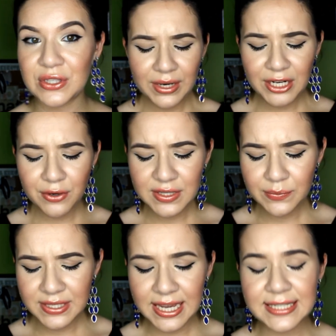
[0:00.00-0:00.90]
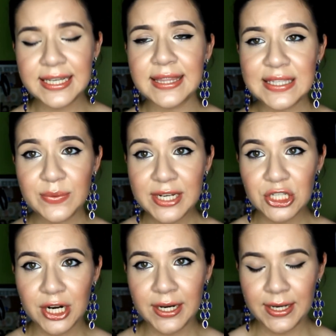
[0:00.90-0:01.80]
What I noticed was I did get this one at
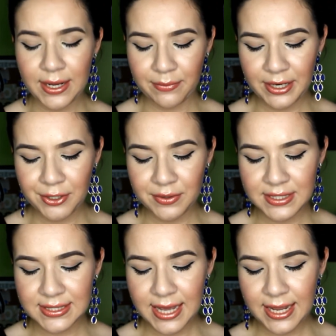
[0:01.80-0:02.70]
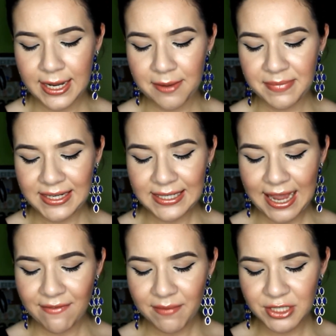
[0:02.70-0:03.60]
Target, and what I noticed that they didn't
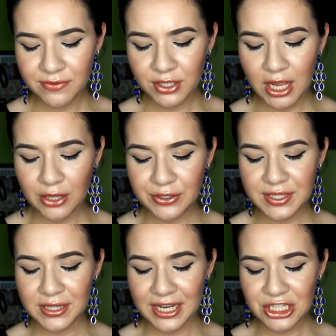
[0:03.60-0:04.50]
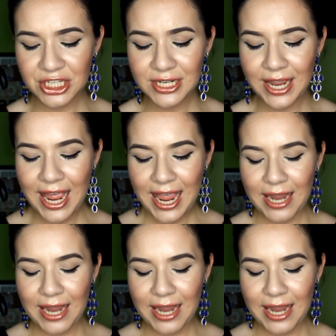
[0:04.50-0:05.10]
have that much of a color selection,